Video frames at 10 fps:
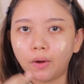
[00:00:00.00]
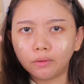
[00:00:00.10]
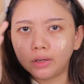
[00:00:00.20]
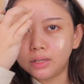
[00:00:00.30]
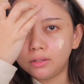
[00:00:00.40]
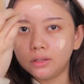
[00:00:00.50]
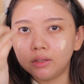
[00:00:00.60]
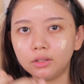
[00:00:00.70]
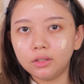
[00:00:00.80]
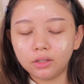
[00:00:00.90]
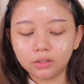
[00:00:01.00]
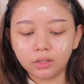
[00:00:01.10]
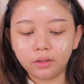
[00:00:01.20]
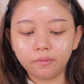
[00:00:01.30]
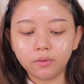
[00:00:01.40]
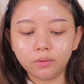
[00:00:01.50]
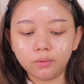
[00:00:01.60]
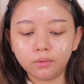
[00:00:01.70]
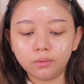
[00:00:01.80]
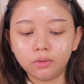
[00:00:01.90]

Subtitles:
foundation. If you